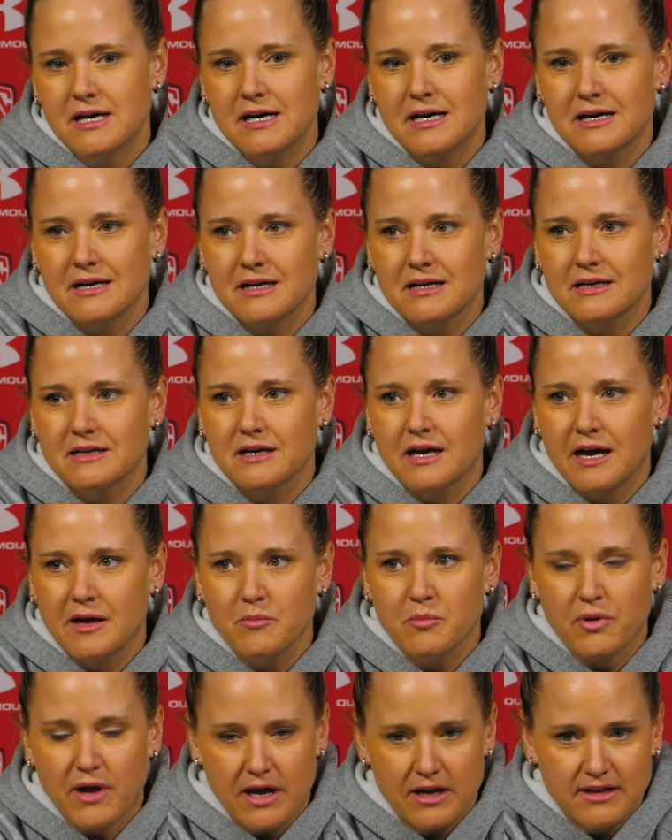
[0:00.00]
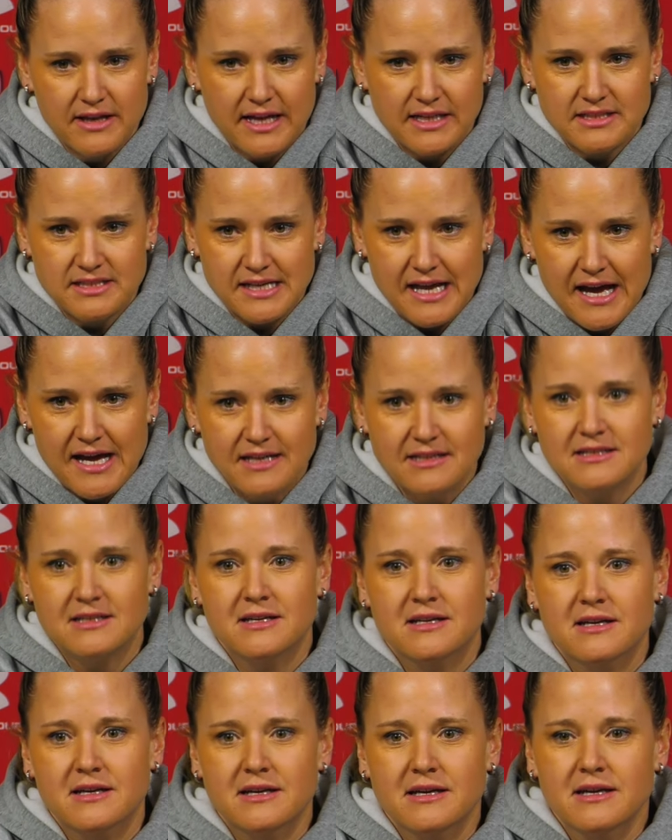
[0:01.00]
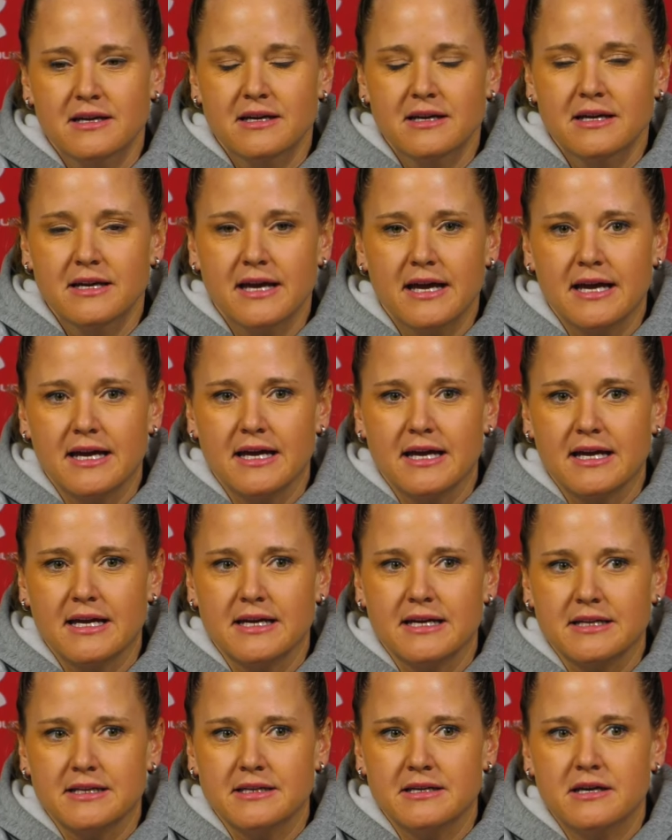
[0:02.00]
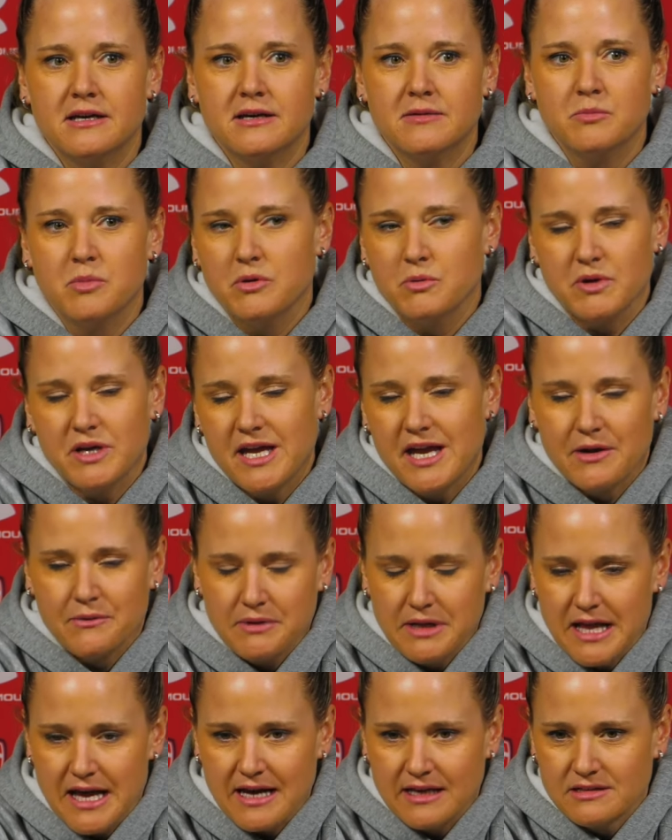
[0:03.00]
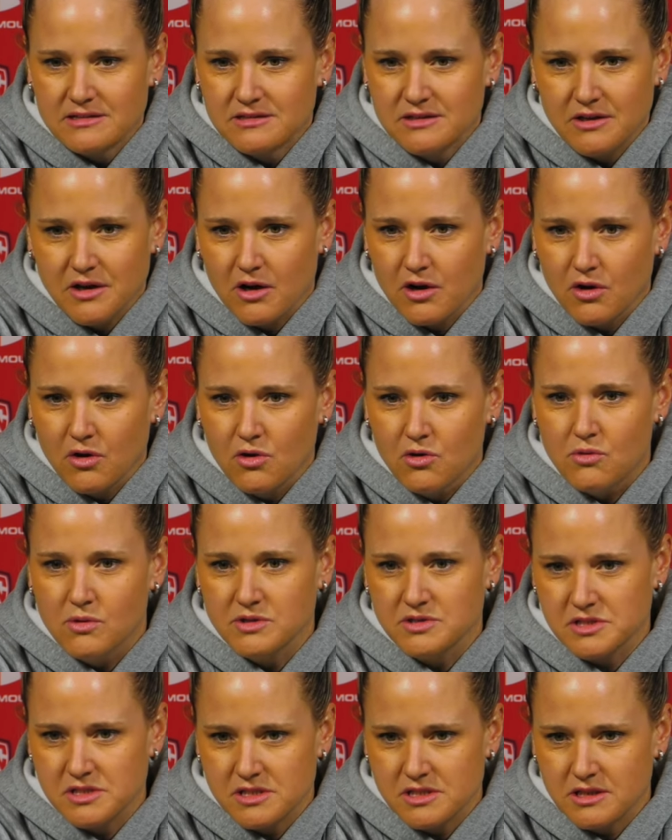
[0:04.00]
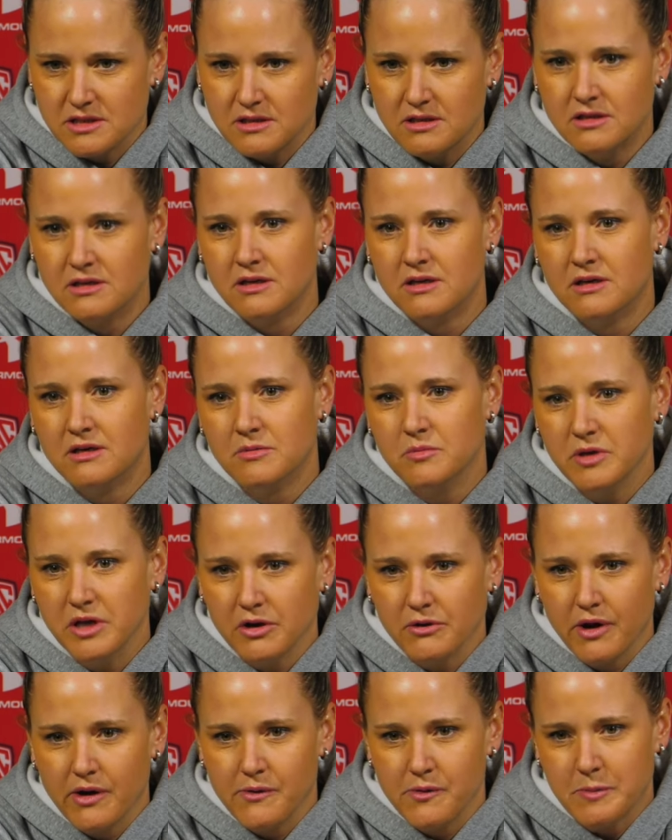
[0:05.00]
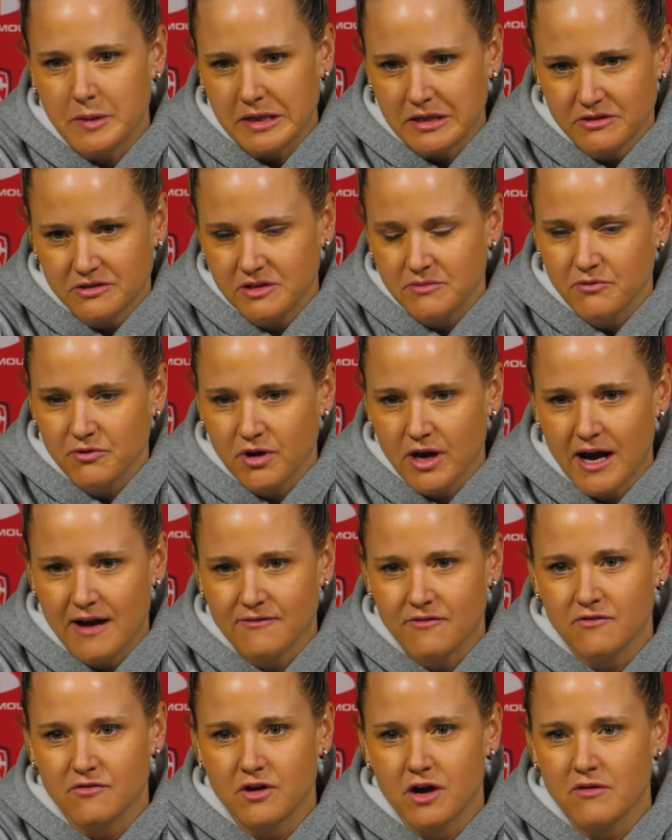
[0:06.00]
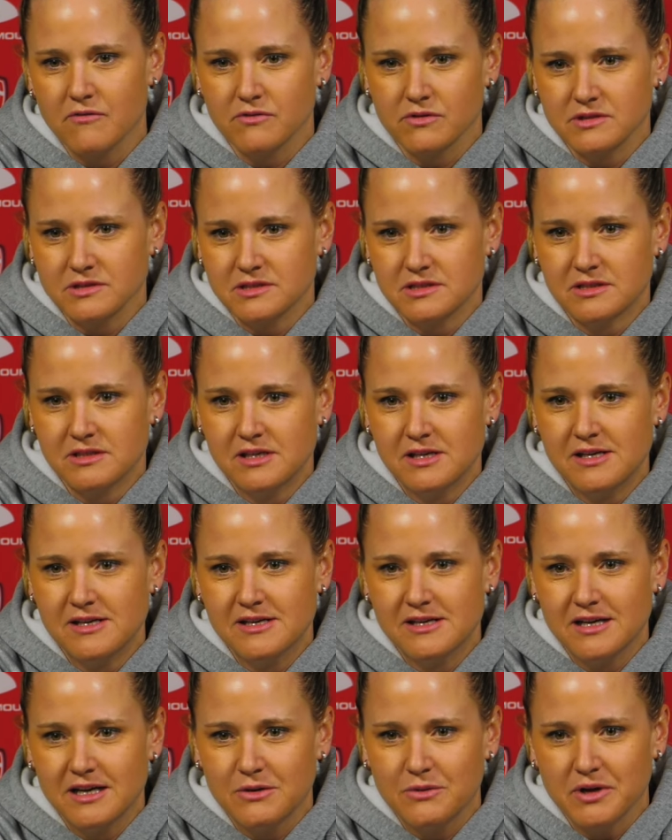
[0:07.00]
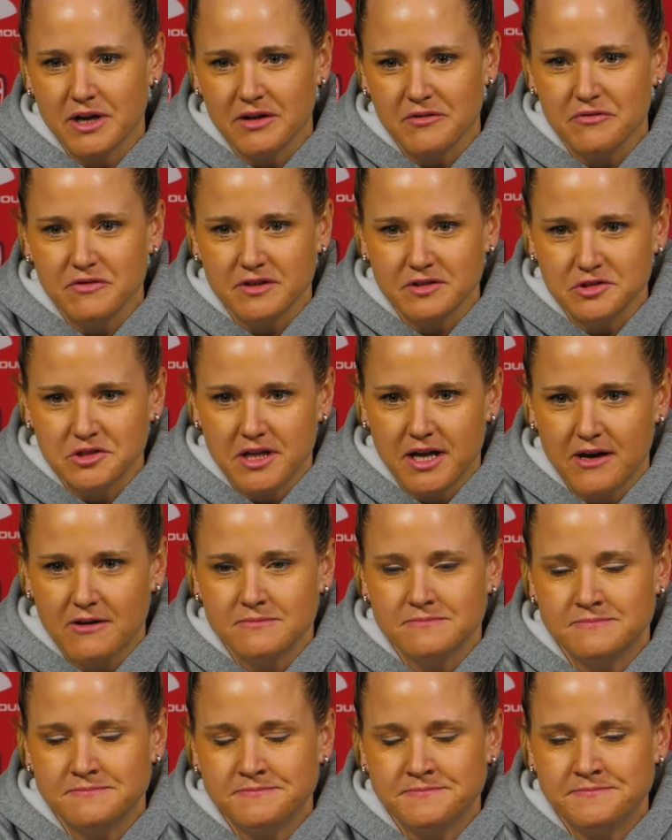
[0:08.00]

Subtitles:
I'm proud of that stat, but we can't relax. Our goal wasn't to be a great rebounding team for half of conference. We got to finish it out.